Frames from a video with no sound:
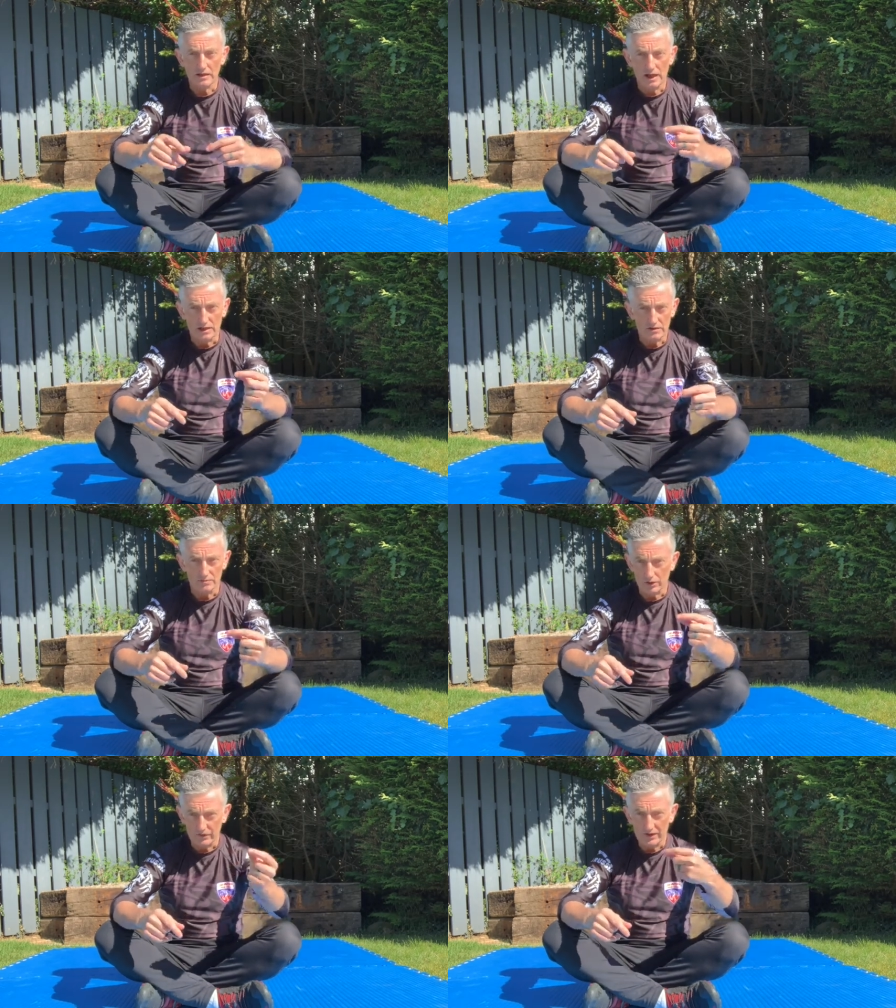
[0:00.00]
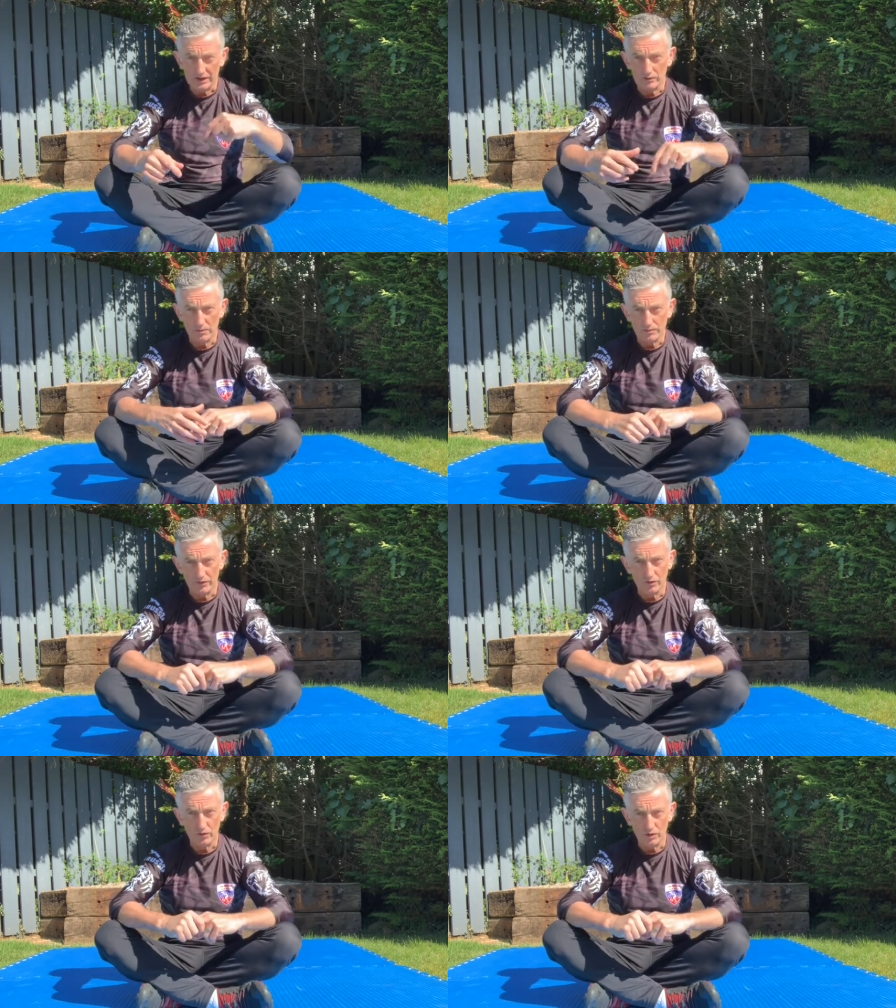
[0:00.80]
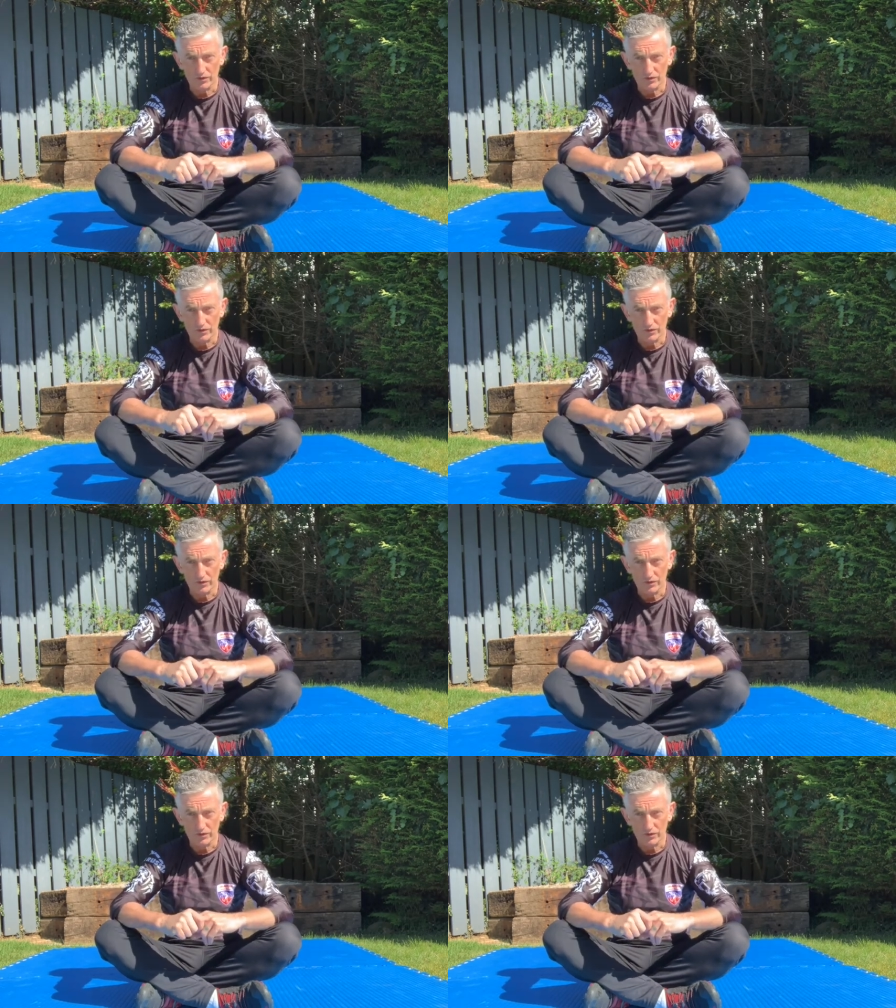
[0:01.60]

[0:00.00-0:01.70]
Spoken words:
I put a video up before.